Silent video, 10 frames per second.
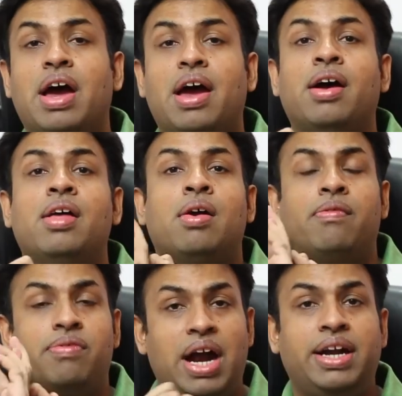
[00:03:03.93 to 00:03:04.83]
via
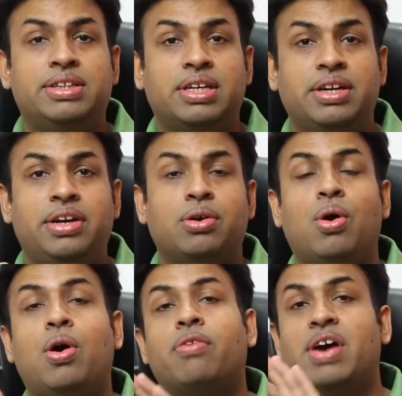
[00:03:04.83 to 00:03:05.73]
wired Ethernet
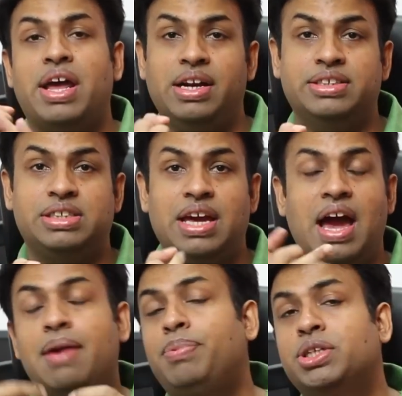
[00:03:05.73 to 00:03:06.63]
or wirelessly.
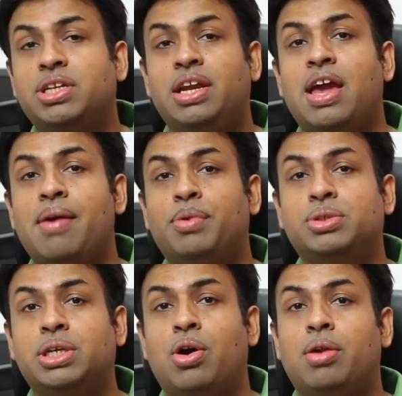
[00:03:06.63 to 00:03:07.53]
I personally am
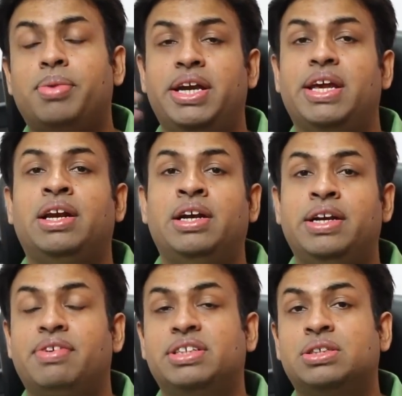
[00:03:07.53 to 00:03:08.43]
using all my DLNA
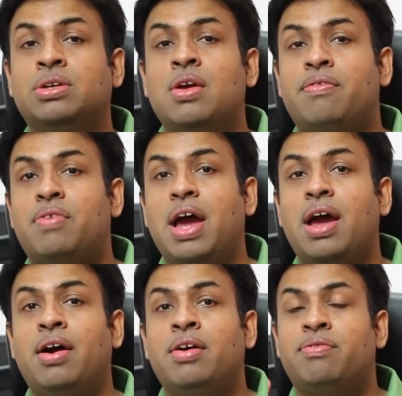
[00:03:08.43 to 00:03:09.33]
devices
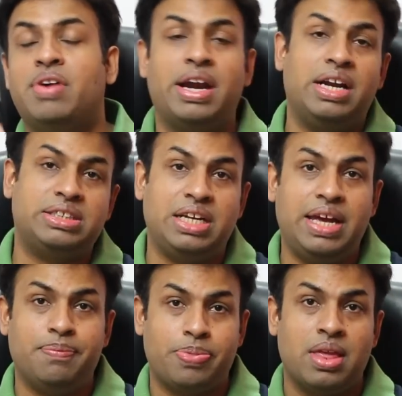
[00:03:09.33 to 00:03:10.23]
via
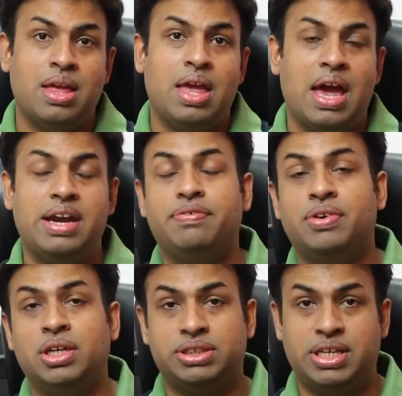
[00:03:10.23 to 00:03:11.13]
wirelessly, and it
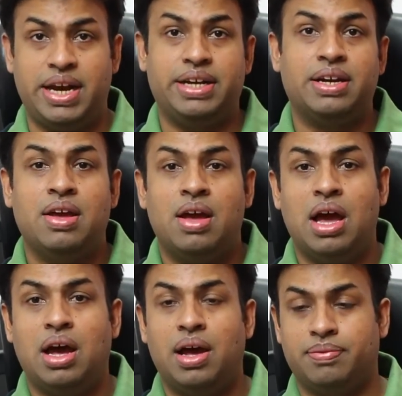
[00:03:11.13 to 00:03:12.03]
works great.
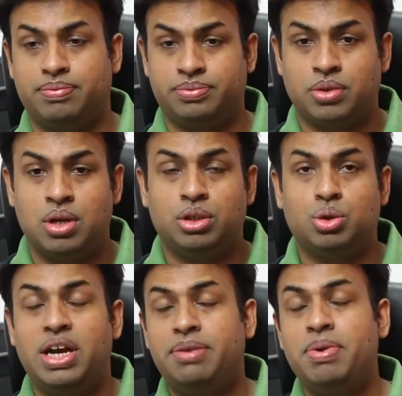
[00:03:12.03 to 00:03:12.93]

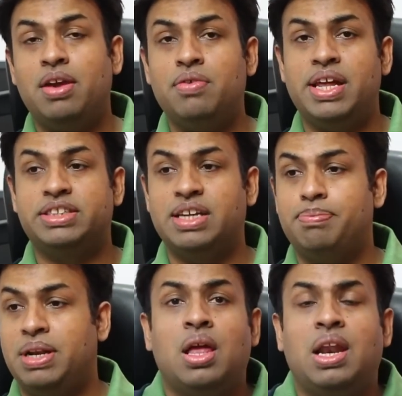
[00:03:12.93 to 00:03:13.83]
So let me give you an
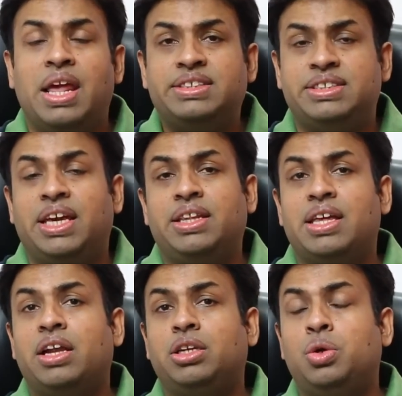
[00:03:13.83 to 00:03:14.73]
example. Let's say
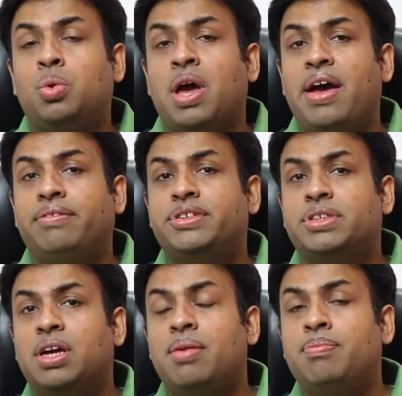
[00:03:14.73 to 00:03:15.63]
that you have
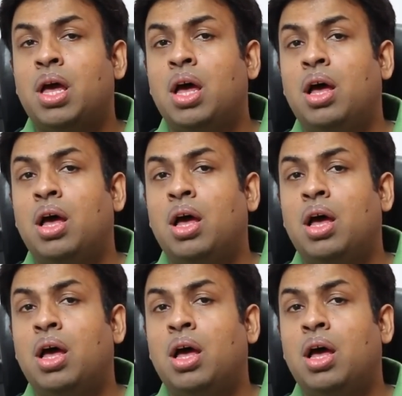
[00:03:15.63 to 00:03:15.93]
some